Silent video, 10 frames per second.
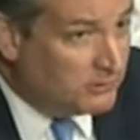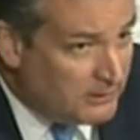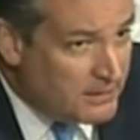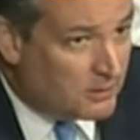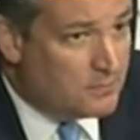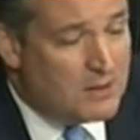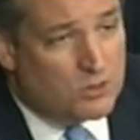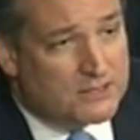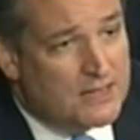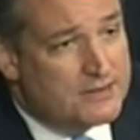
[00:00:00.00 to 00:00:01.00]
clear about
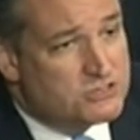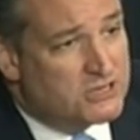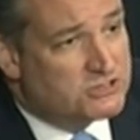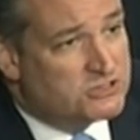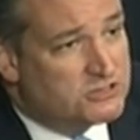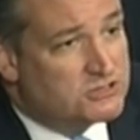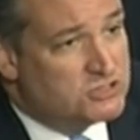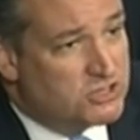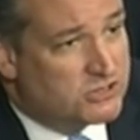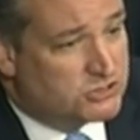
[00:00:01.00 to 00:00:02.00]
what kind of justices
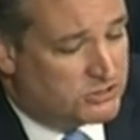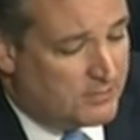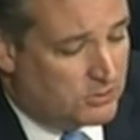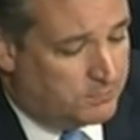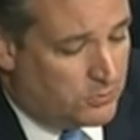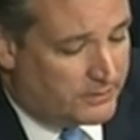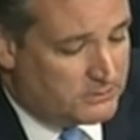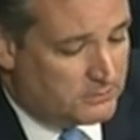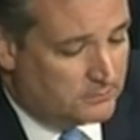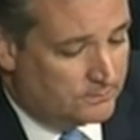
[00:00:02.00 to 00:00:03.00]
and judges they would
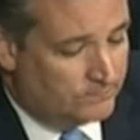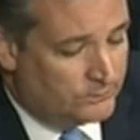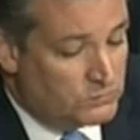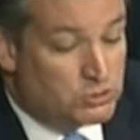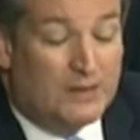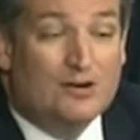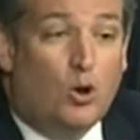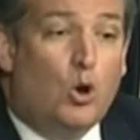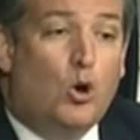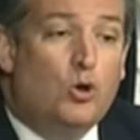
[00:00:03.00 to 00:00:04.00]
appoint. During
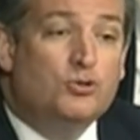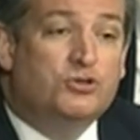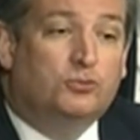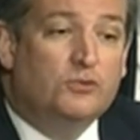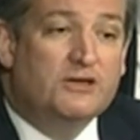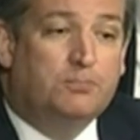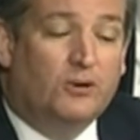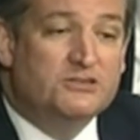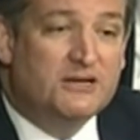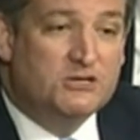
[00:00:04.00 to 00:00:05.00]
all three
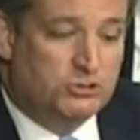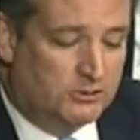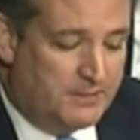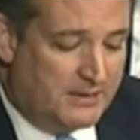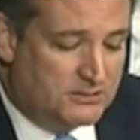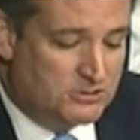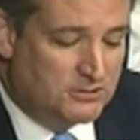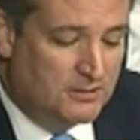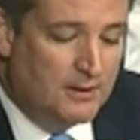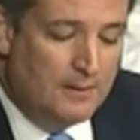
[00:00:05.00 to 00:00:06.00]
presidential debates,
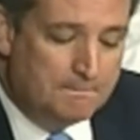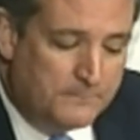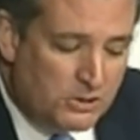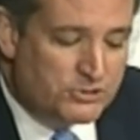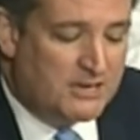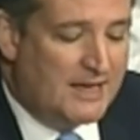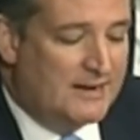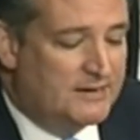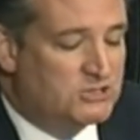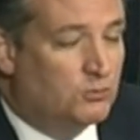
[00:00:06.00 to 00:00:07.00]
both
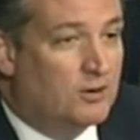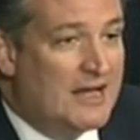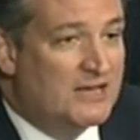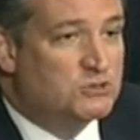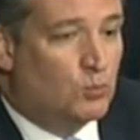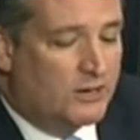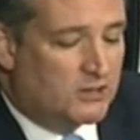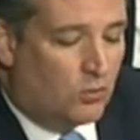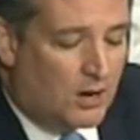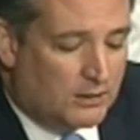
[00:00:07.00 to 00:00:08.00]
candidates were asked
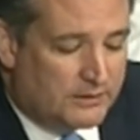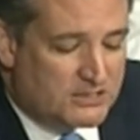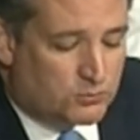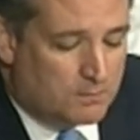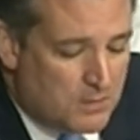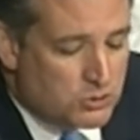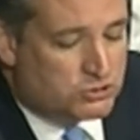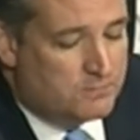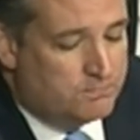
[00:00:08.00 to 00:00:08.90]
what qualities were most